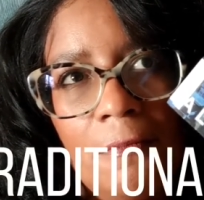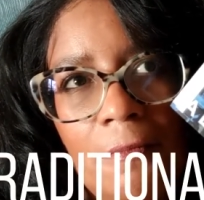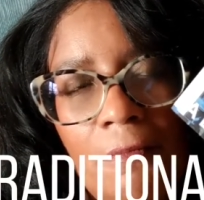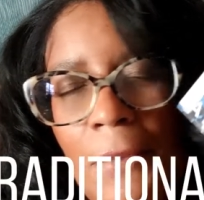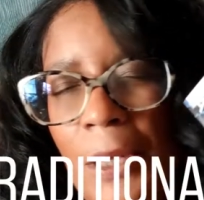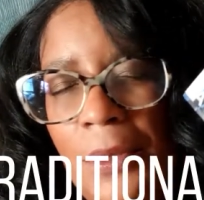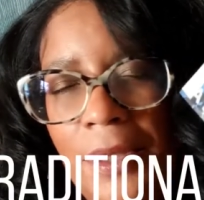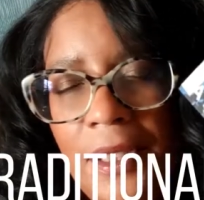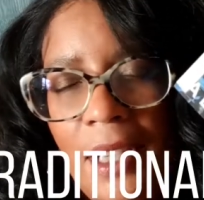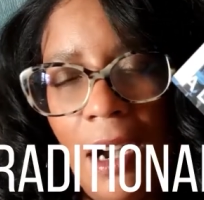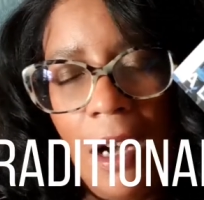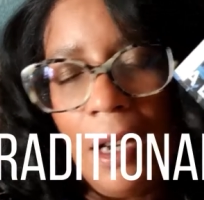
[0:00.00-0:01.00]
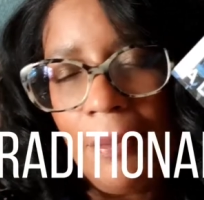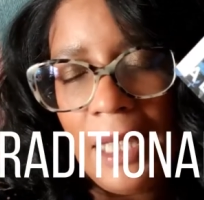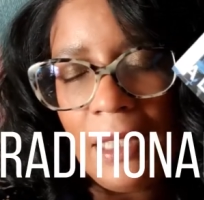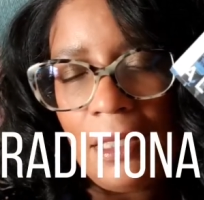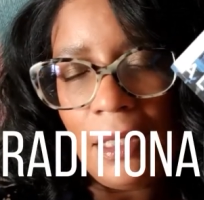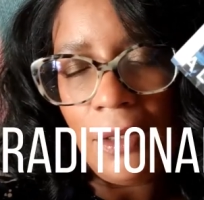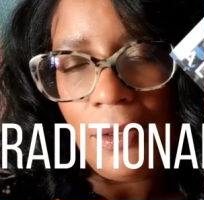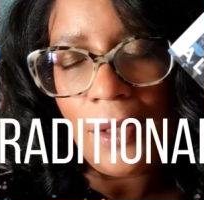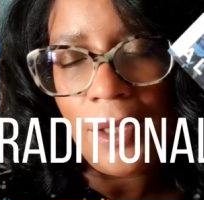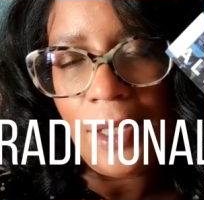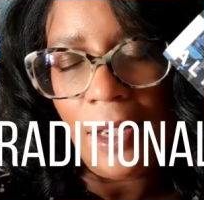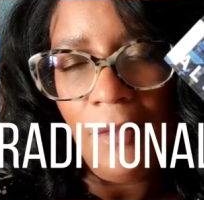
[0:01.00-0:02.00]
most common
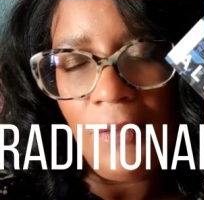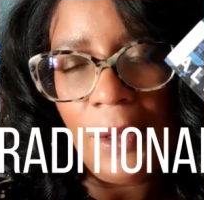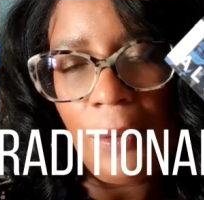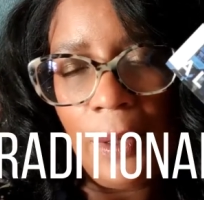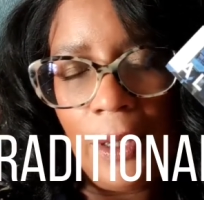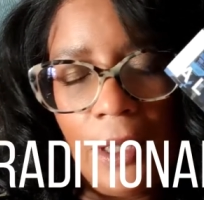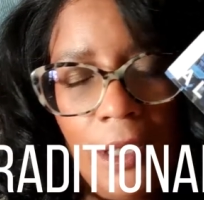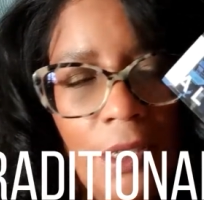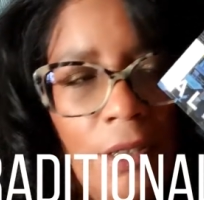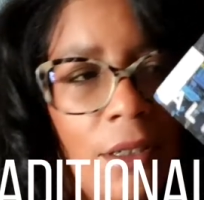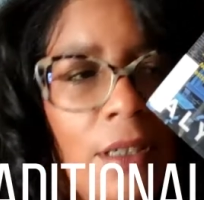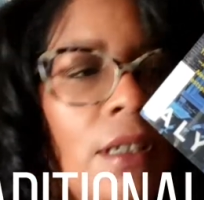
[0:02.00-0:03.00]
use of the word.